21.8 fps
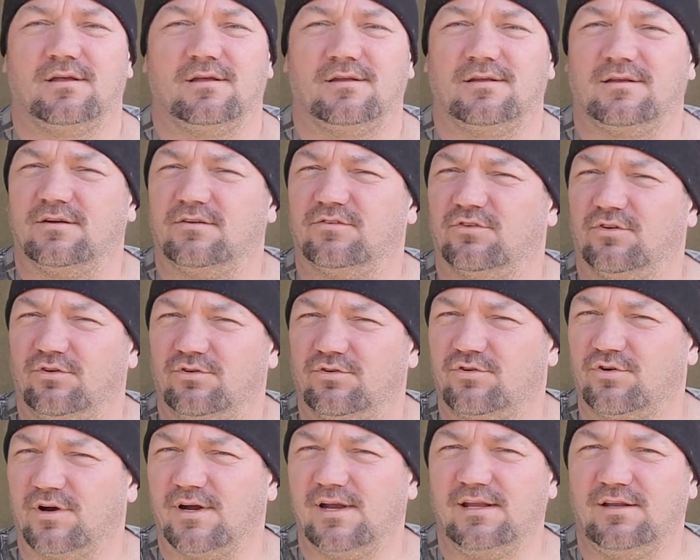It's a
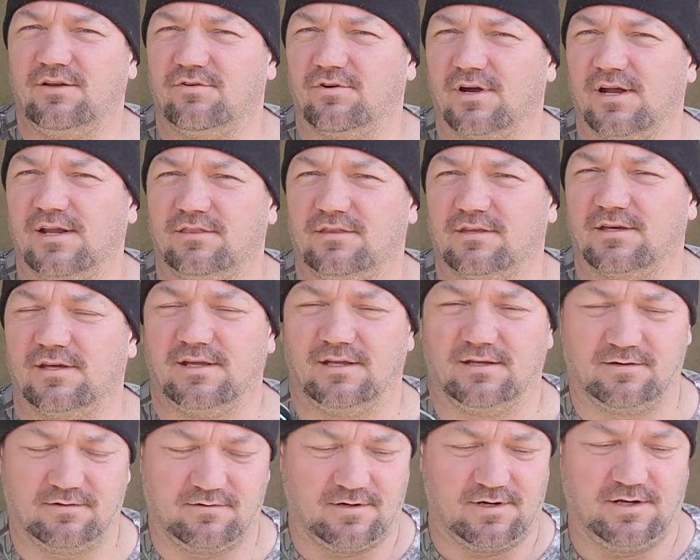great
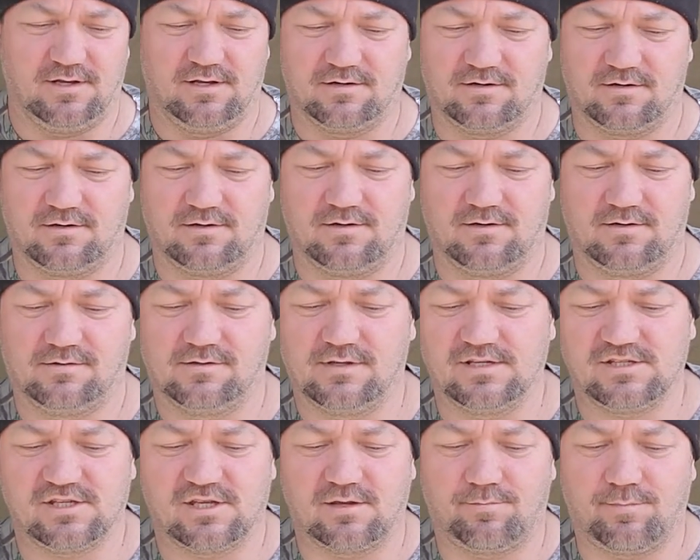thing right here. This
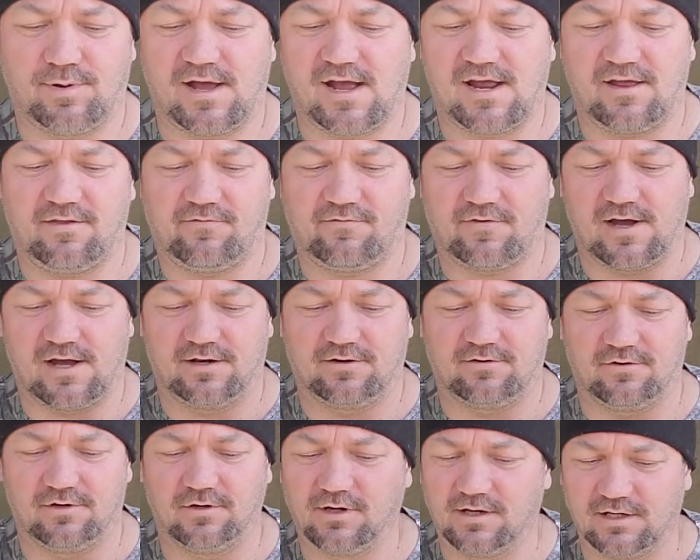is the
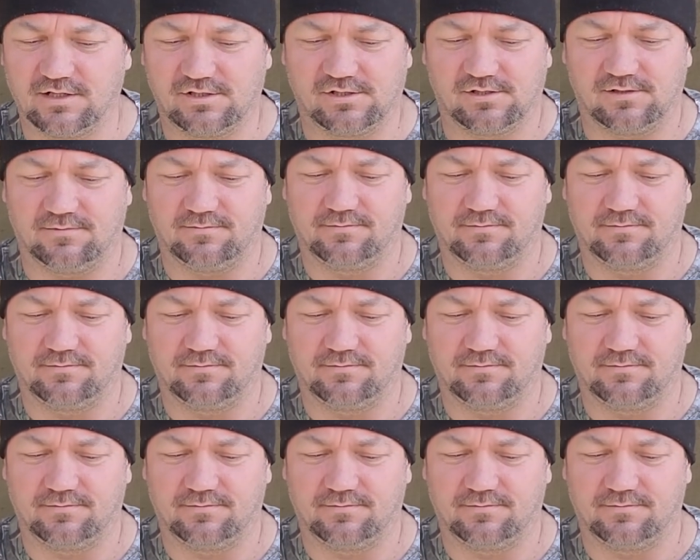Pathfinder edition.